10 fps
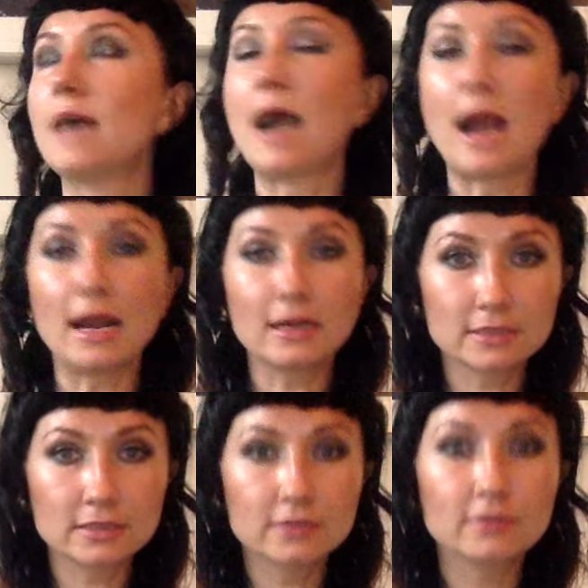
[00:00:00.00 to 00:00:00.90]

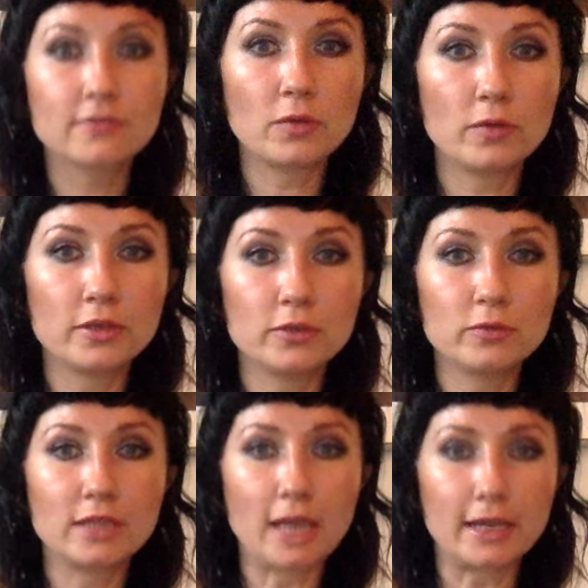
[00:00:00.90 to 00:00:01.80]
act the way you
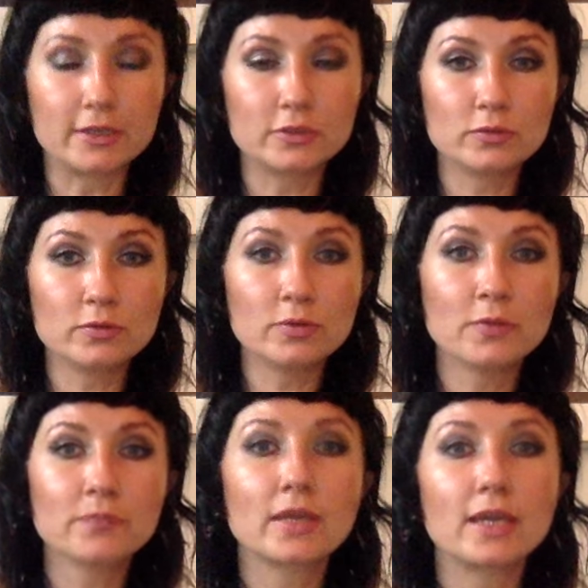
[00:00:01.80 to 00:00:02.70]
would like to
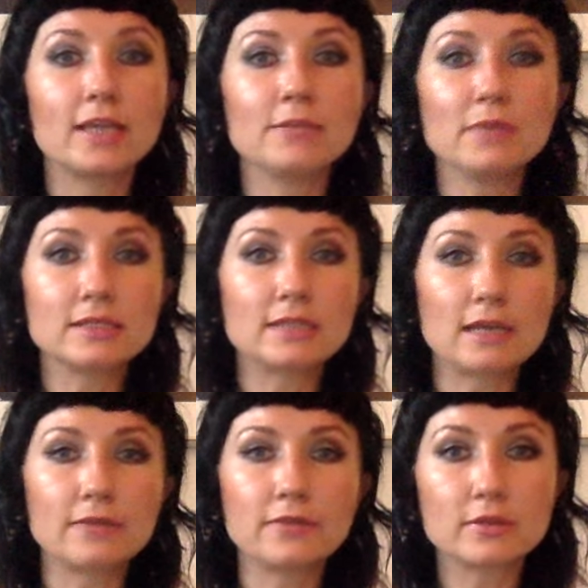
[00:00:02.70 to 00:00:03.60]
it means
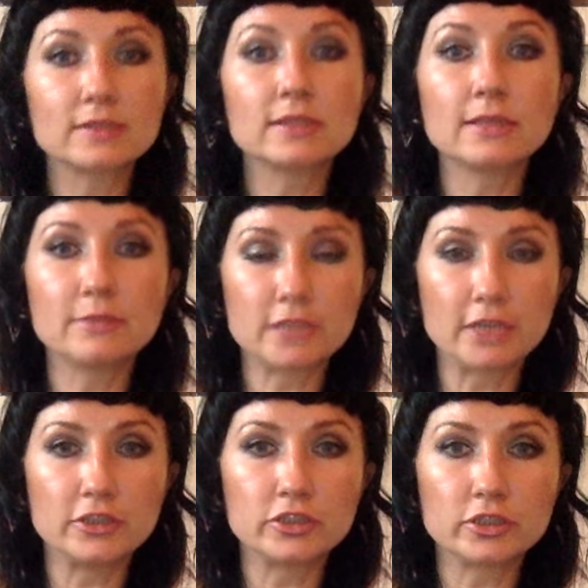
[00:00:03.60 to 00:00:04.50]
that there is
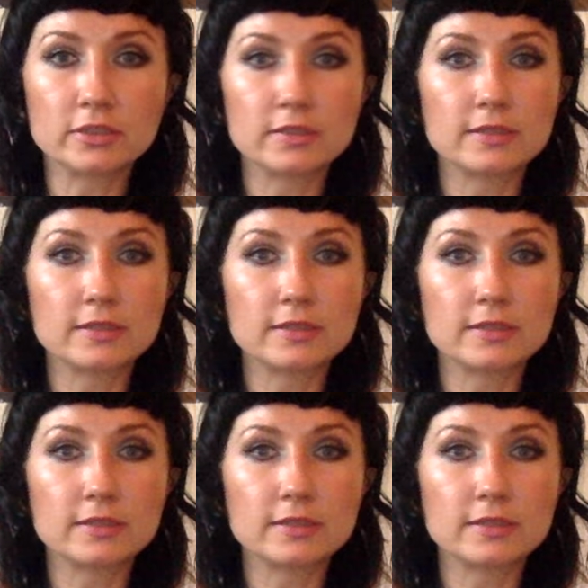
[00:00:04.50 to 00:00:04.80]
limitations